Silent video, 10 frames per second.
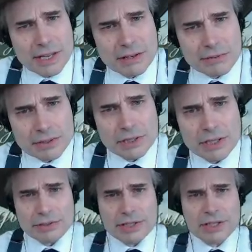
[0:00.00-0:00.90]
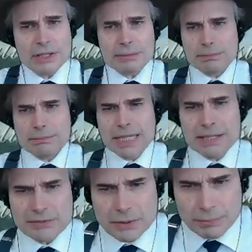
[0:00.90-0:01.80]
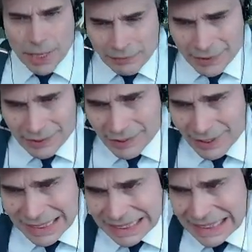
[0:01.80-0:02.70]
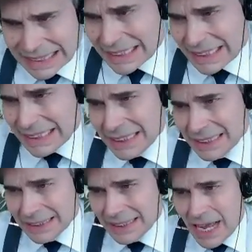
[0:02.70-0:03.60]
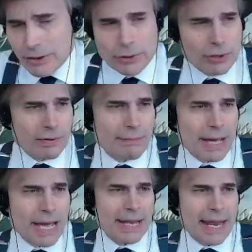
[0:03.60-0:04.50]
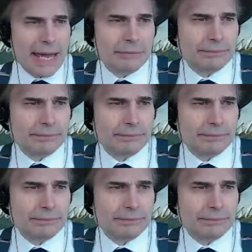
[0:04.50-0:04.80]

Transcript: either for lunch or dinner, but beans for breakfast? Yeah, I don't know if I'm buying that.